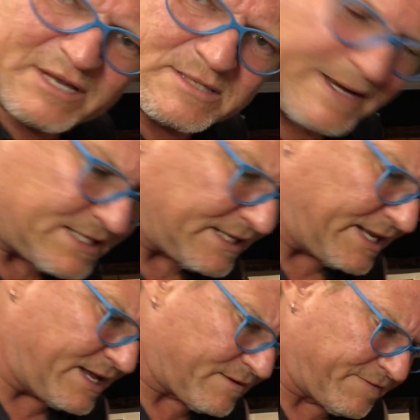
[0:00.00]
is
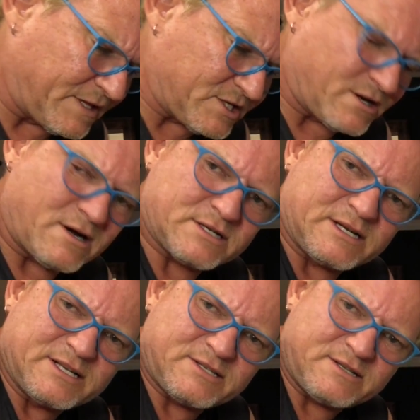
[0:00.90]
basically it for the
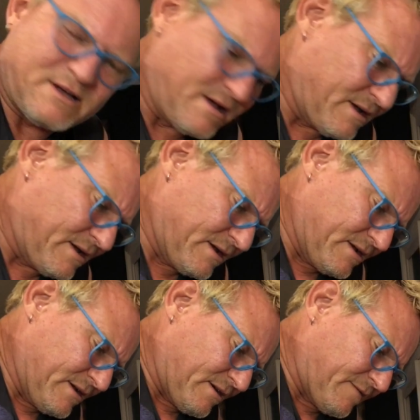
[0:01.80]
tartness
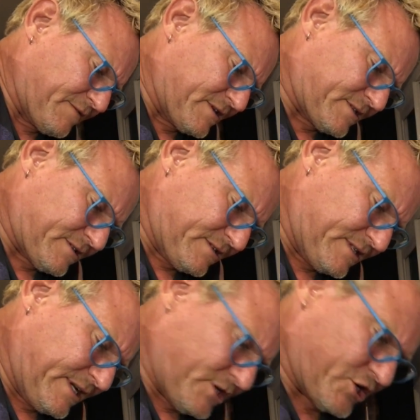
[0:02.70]
of this
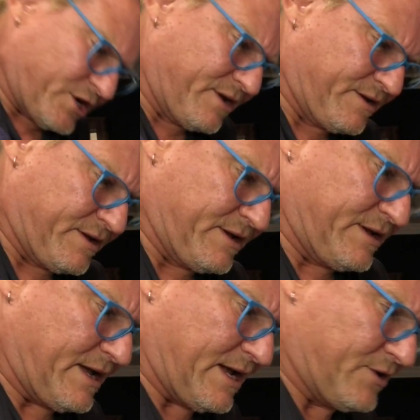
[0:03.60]
dish.
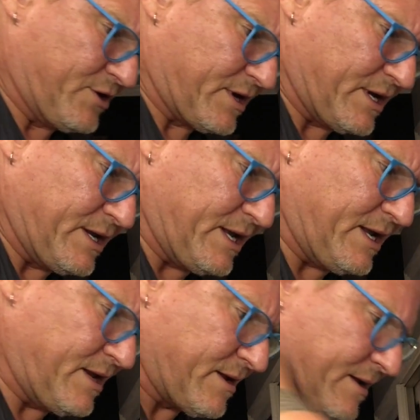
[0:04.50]
And you're going to need